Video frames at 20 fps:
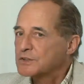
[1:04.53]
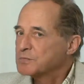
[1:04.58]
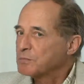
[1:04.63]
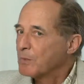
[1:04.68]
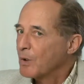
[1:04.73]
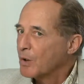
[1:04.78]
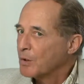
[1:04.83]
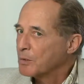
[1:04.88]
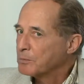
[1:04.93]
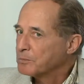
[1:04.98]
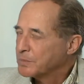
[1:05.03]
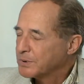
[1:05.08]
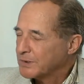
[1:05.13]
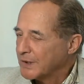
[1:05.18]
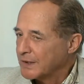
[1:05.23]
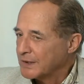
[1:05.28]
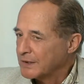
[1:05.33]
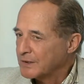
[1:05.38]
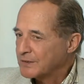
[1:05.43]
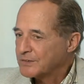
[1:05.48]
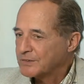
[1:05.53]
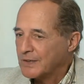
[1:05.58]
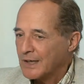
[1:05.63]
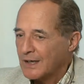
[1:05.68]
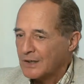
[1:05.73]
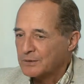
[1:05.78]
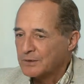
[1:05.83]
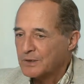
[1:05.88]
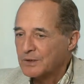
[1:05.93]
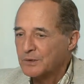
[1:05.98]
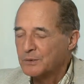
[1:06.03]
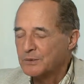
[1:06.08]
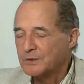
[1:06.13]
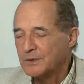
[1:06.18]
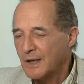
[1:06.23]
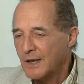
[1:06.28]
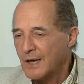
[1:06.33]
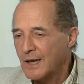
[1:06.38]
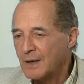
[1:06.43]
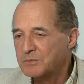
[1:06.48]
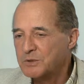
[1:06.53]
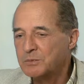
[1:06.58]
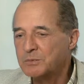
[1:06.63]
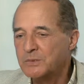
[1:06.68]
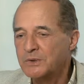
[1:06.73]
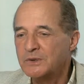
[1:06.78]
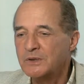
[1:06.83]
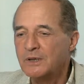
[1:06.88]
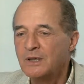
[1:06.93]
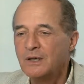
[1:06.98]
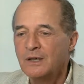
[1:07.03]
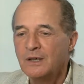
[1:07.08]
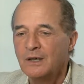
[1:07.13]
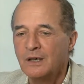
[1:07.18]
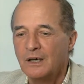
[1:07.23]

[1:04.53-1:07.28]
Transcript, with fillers: small place down here in the abdomen